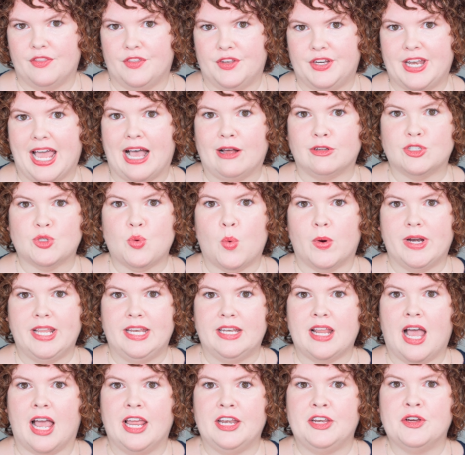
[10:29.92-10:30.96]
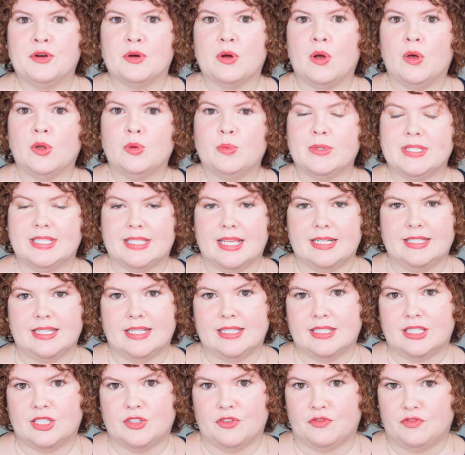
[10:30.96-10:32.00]
The now twenty-nine-year-old was
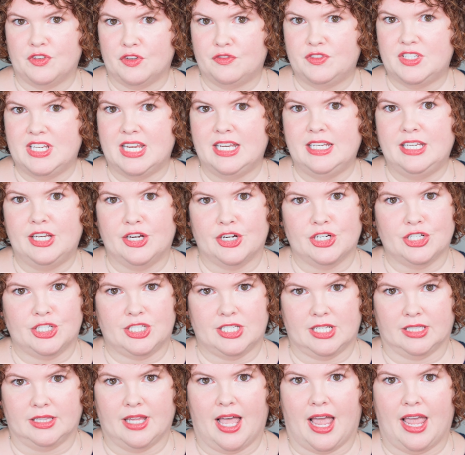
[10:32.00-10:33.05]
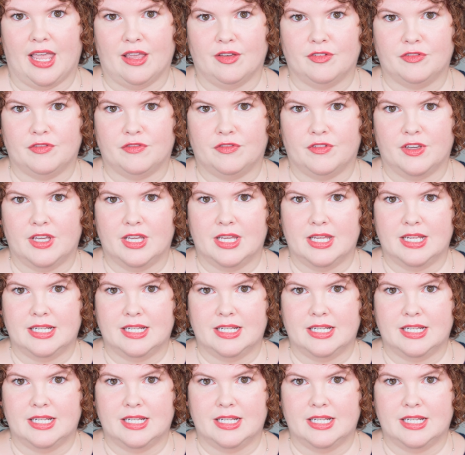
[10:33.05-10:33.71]
sentenced to fifteen years to life,